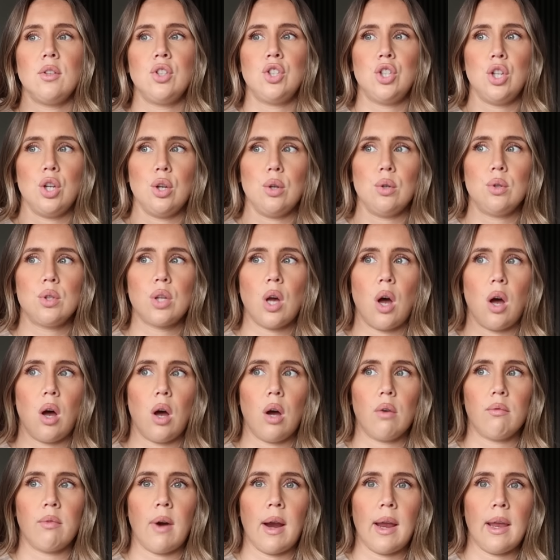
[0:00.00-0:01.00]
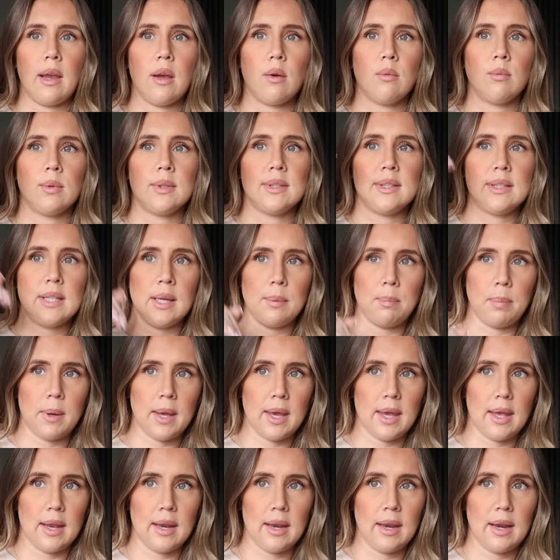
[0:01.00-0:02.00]
Jude's heart rate was
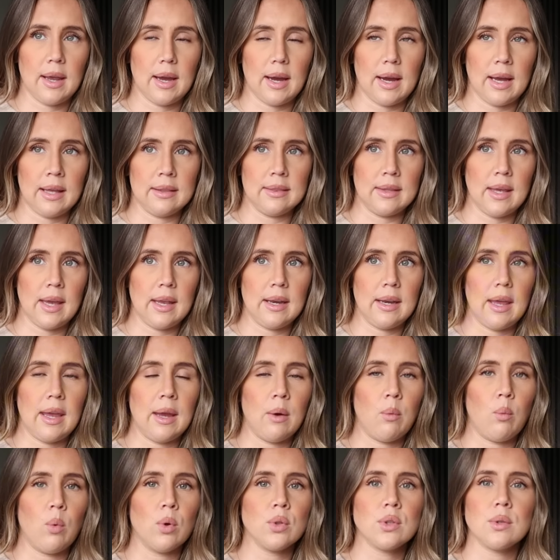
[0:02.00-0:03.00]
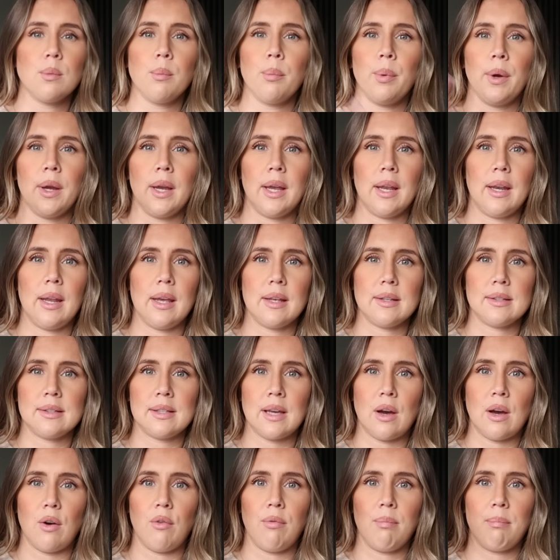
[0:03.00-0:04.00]
dipping and then it wasn't bringing
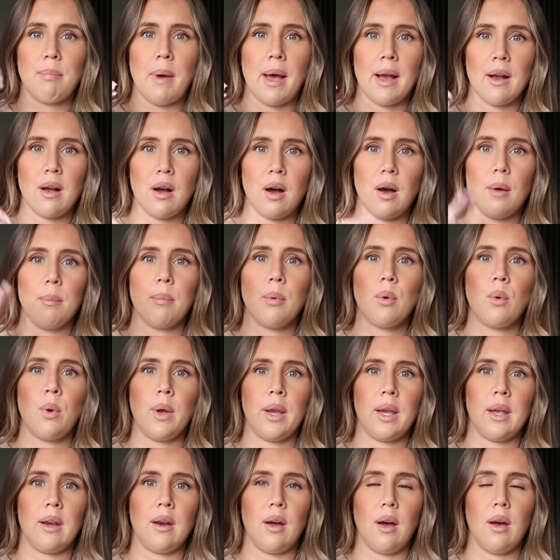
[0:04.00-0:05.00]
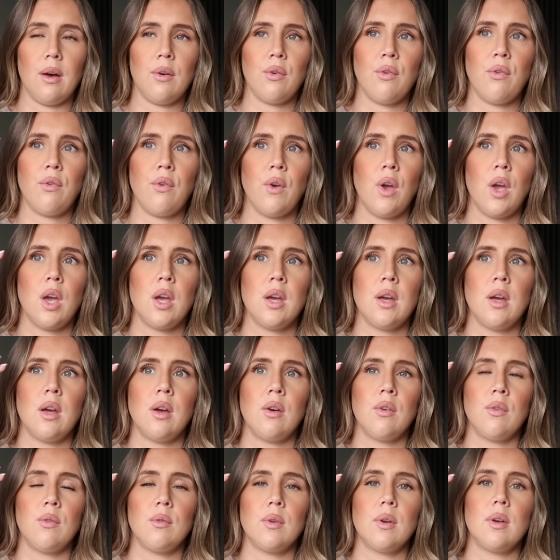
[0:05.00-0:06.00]
itself back up quick enough
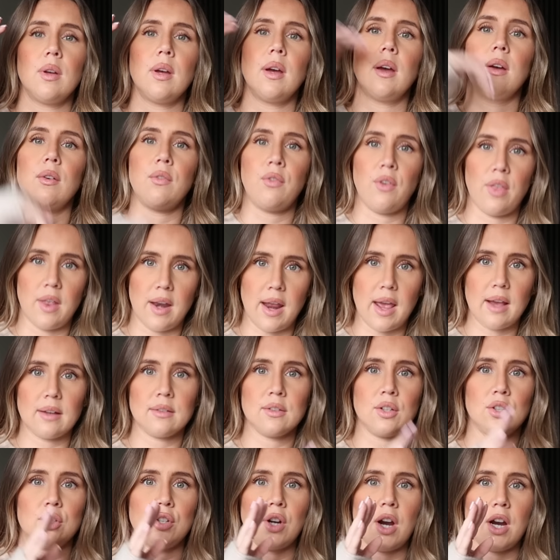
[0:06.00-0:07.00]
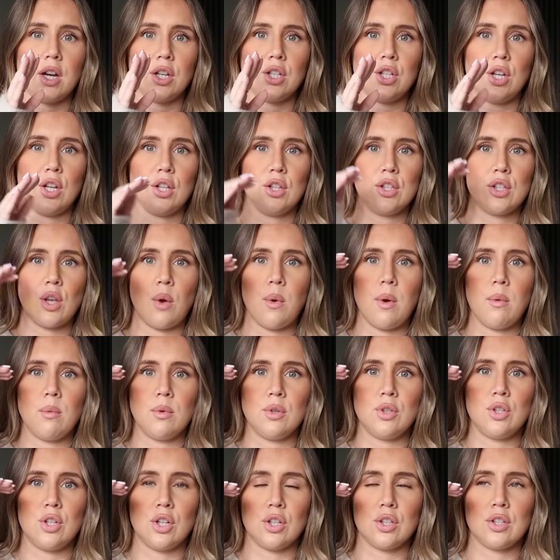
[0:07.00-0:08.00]
for the next contraction. So it
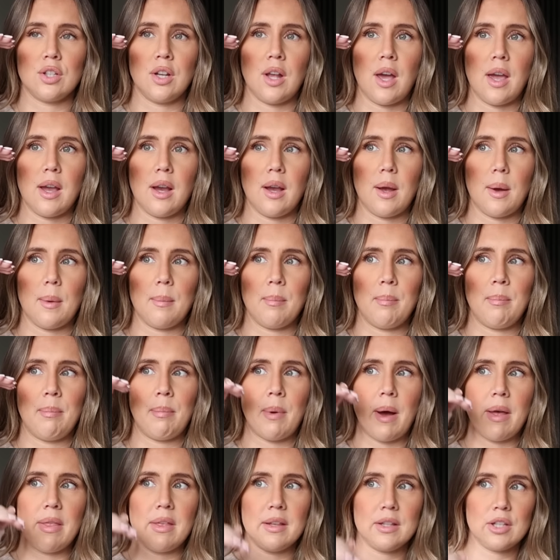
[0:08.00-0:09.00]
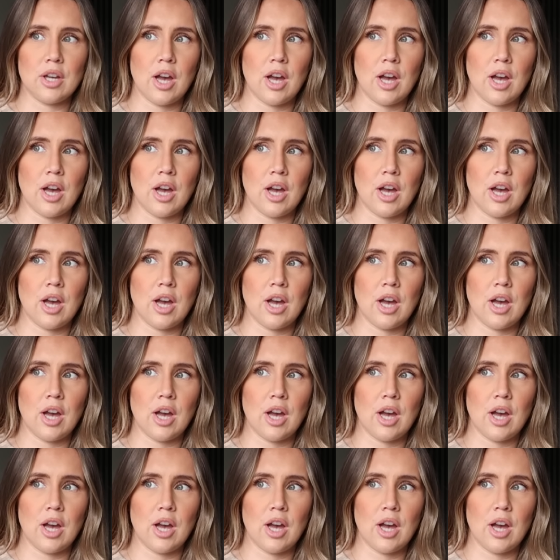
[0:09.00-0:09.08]
was just like, by the